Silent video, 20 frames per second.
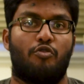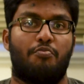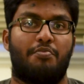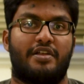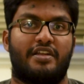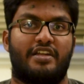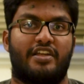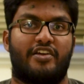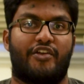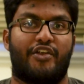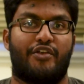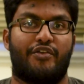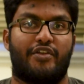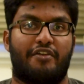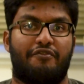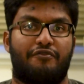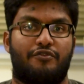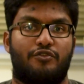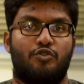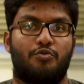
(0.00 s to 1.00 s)
open around
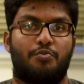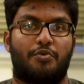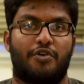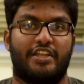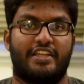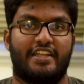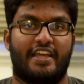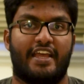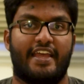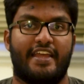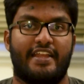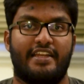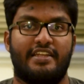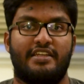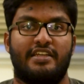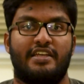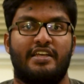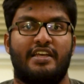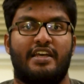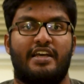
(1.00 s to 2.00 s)
f2.8,
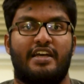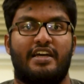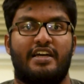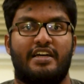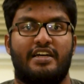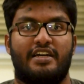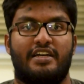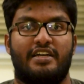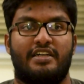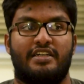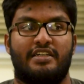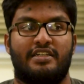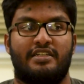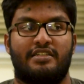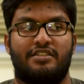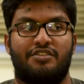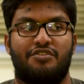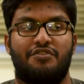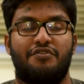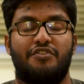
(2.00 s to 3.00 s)

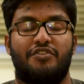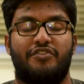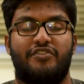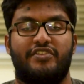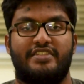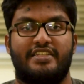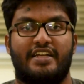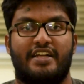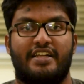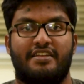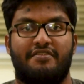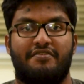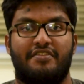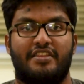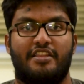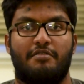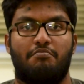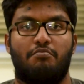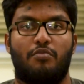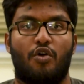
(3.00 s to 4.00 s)
you would result
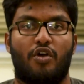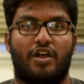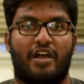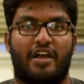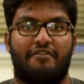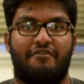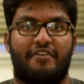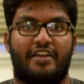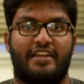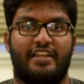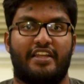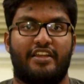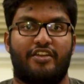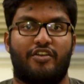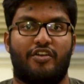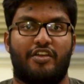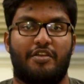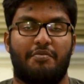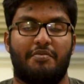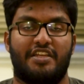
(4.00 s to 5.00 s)
with the bokeh effect in
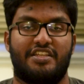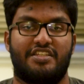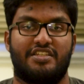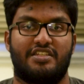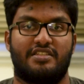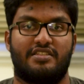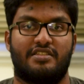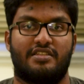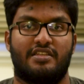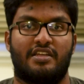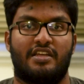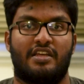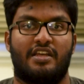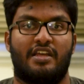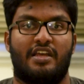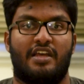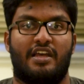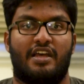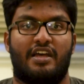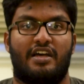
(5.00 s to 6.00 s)
your images,
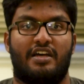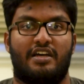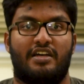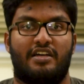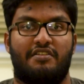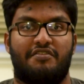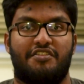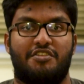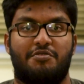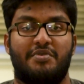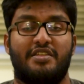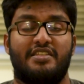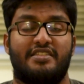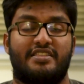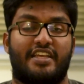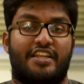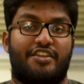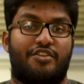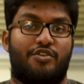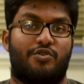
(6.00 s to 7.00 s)
which
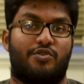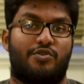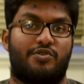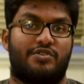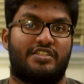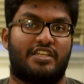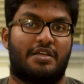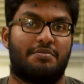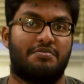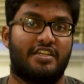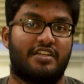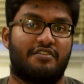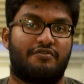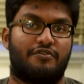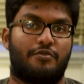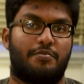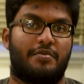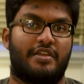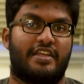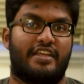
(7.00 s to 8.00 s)
means that your subject
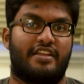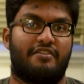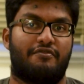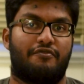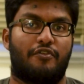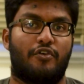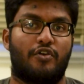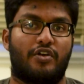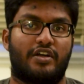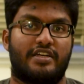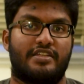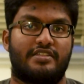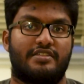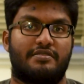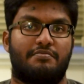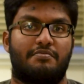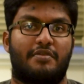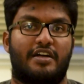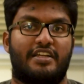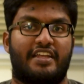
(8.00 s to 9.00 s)
would be in
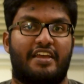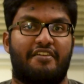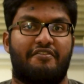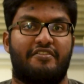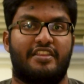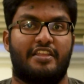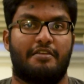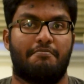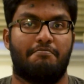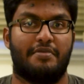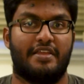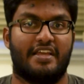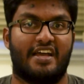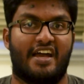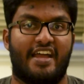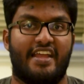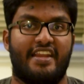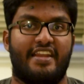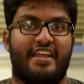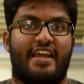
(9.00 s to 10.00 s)
focus but everything
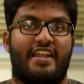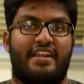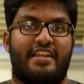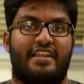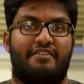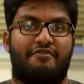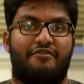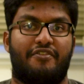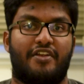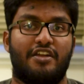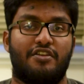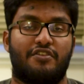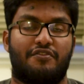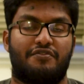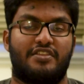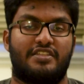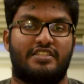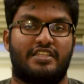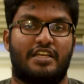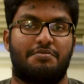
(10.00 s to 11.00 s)
behind and in front of
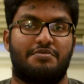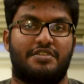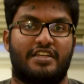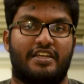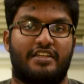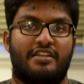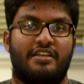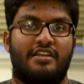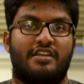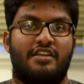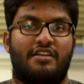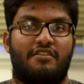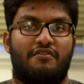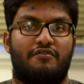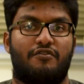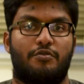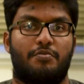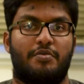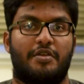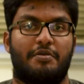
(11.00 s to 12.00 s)
the subject
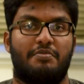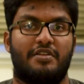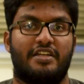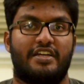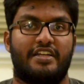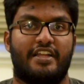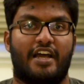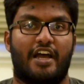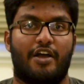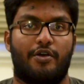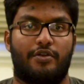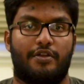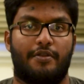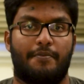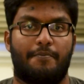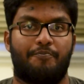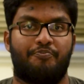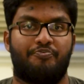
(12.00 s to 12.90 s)
would be blurred out.